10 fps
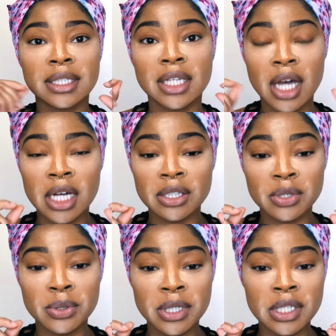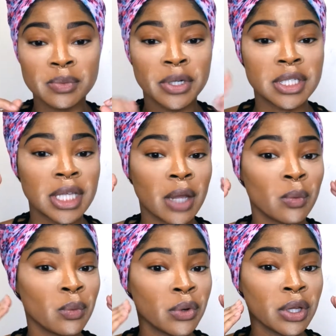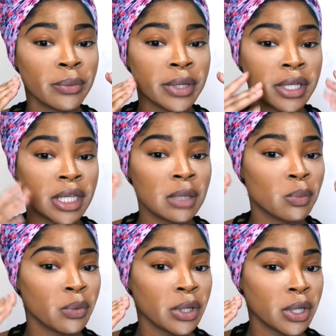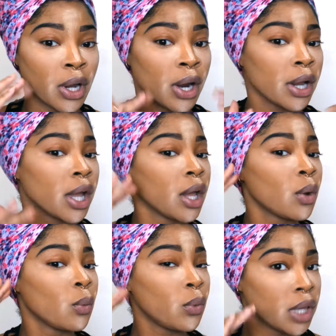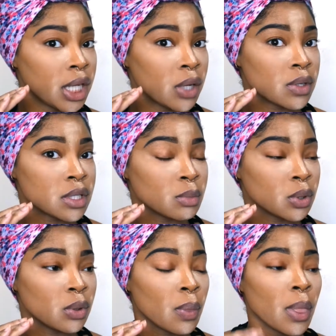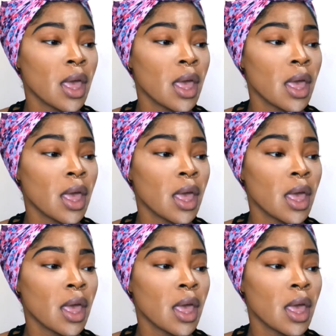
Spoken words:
contours where it's like really, really deep, really dark, really noticeable.